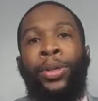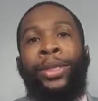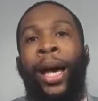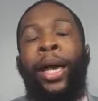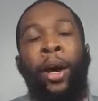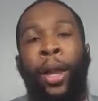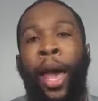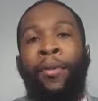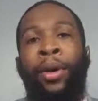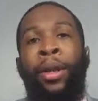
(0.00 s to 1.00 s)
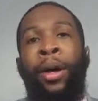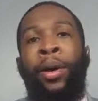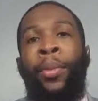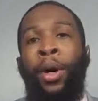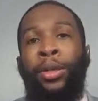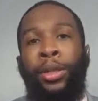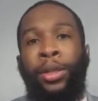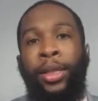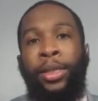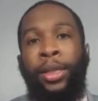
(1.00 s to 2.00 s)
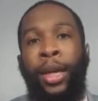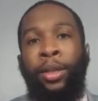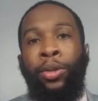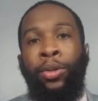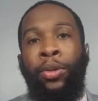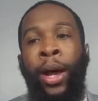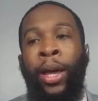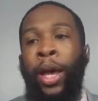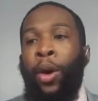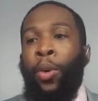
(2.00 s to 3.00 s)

with Zion having a monster season at Duke, right?